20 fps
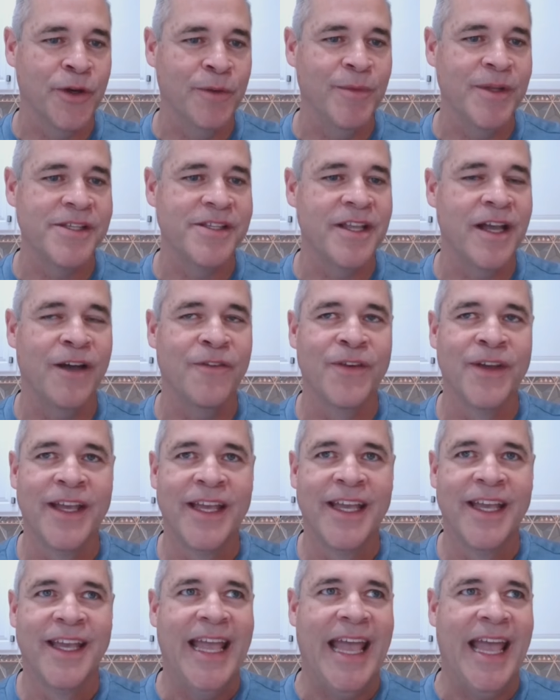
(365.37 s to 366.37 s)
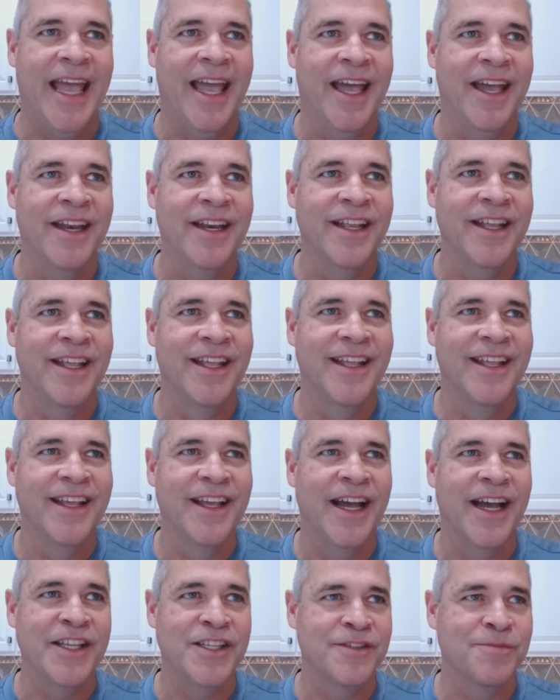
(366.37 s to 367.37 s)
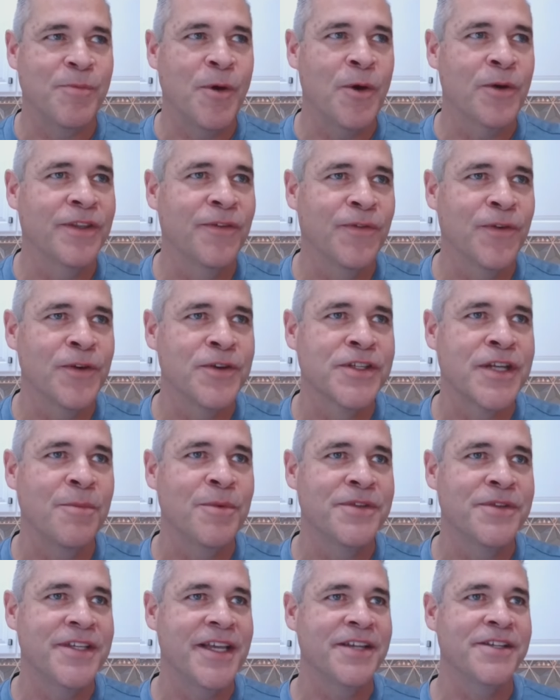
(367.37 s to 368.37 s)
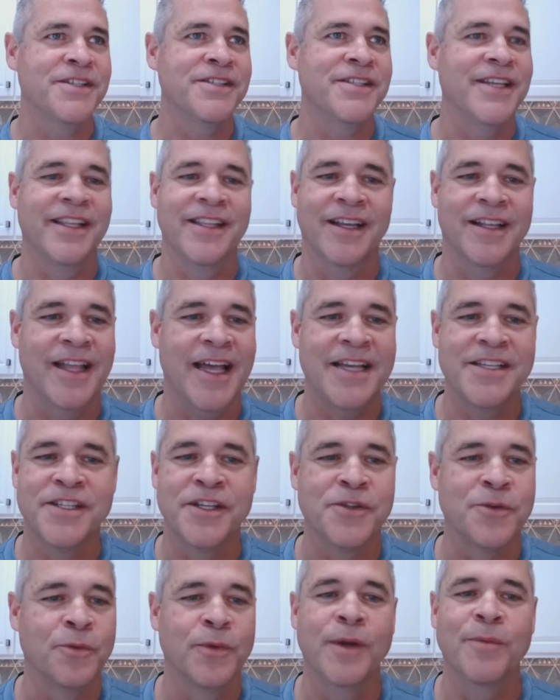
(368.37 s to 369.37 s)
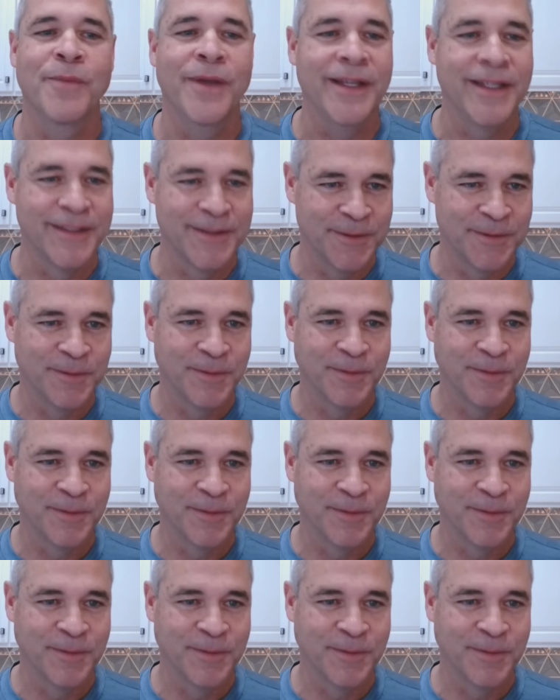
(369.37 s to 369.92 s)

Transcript: of treatment stuff. And I spoke the first couple of sessions and the class just ripped me.